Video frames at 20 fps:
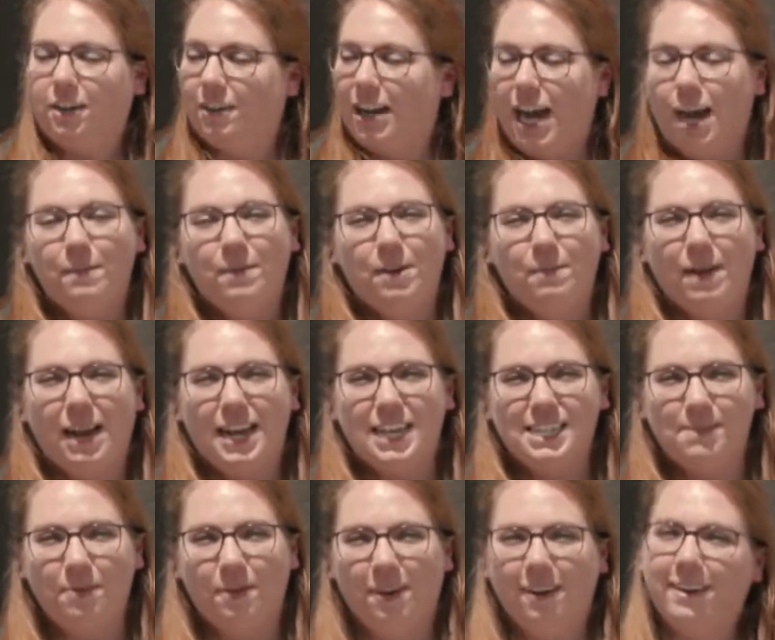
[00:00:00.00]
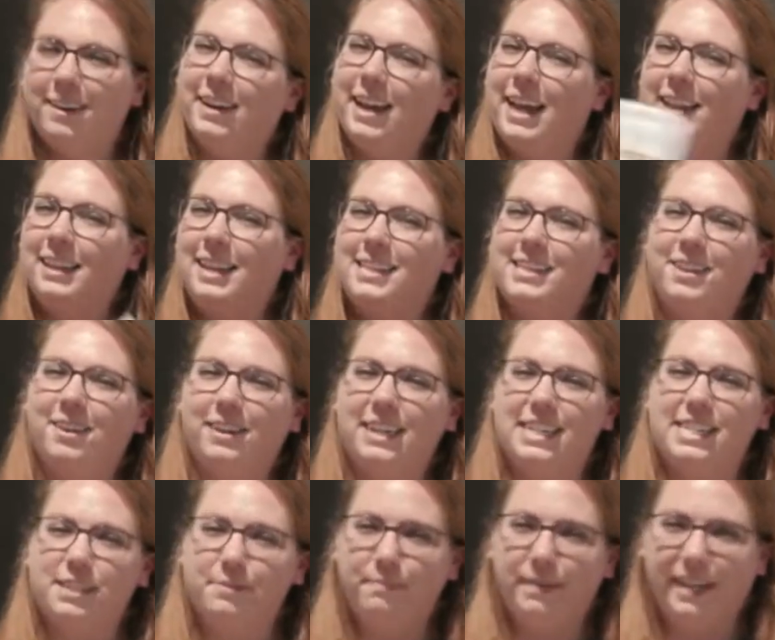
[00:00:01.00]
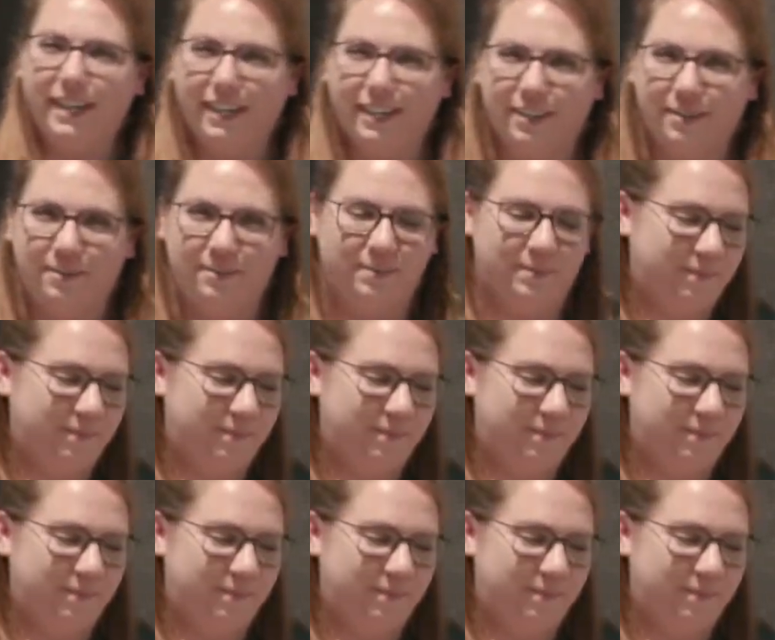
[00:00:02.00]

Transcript: Grab your passport and let's go get some beer.